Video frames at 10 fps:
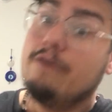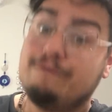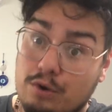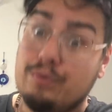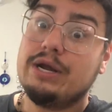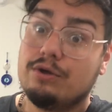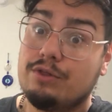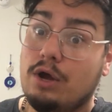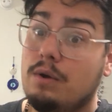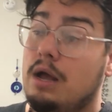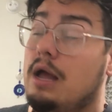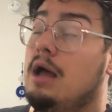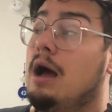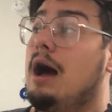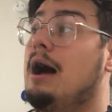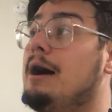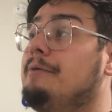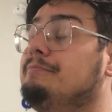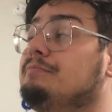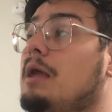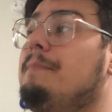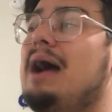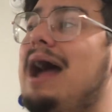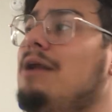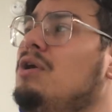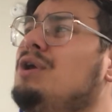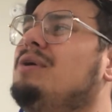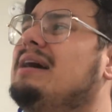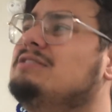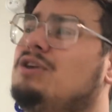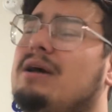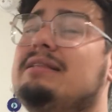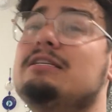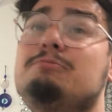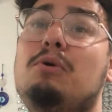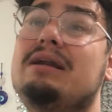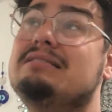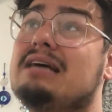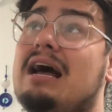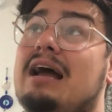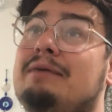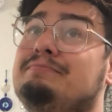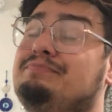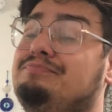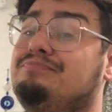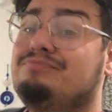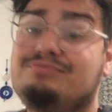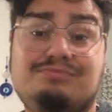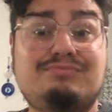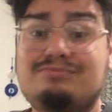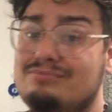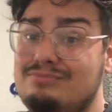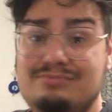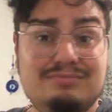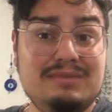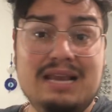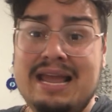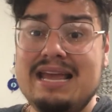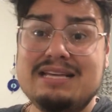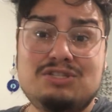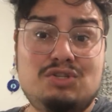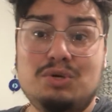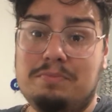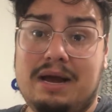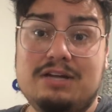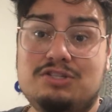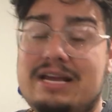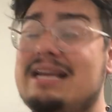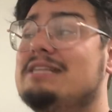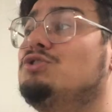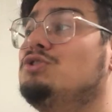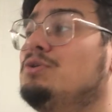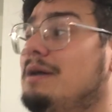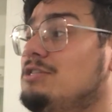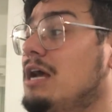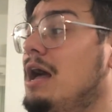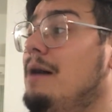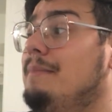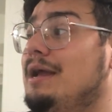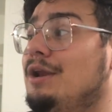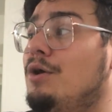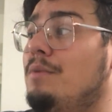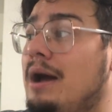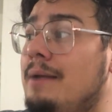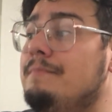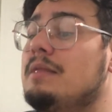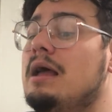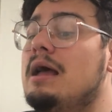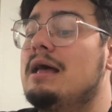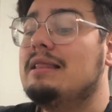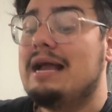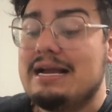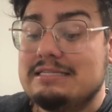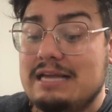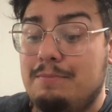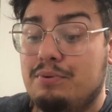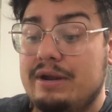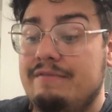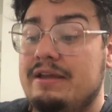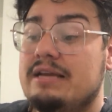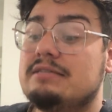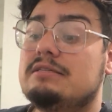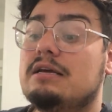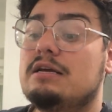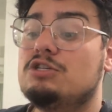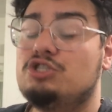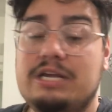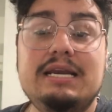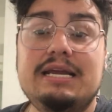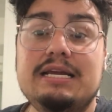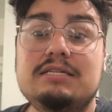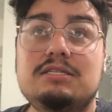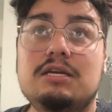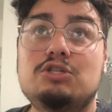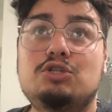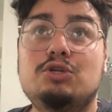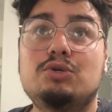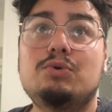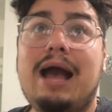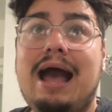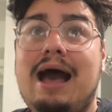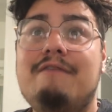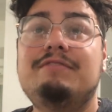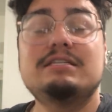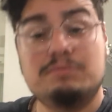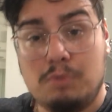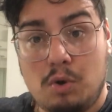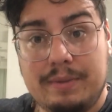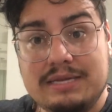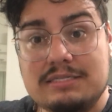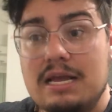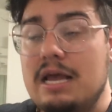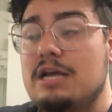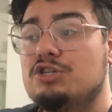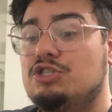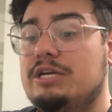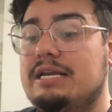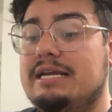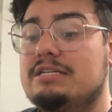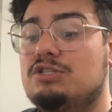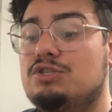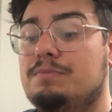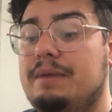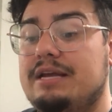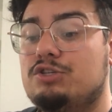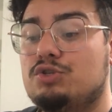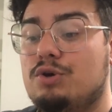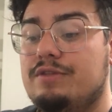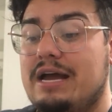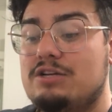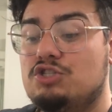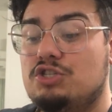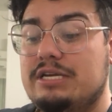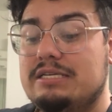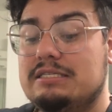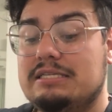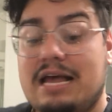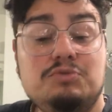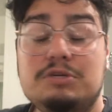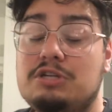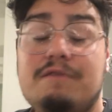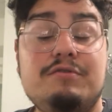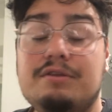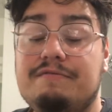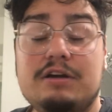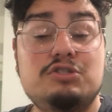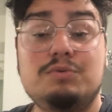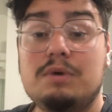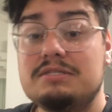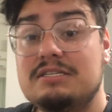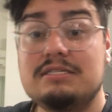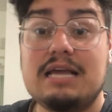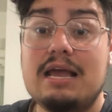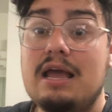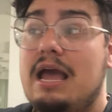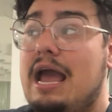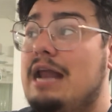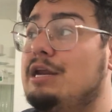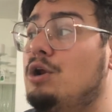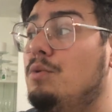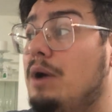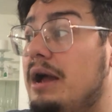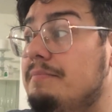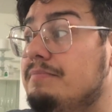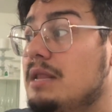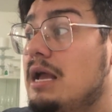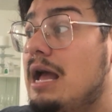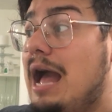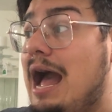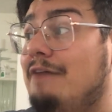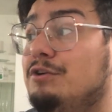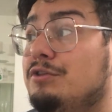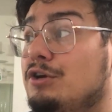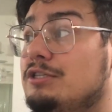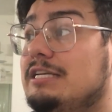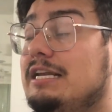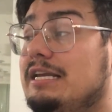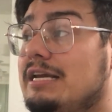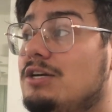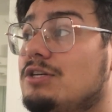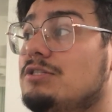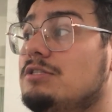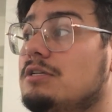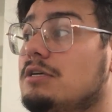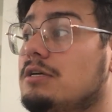For real, though. But I don't know, you guys. You know, at this point in time, it is too much. It too much. But you know what? Like I said previous, she needs to have this moment. She needs to make sure that she says whatever the fuck she wants to say. And you know what? After 13 years...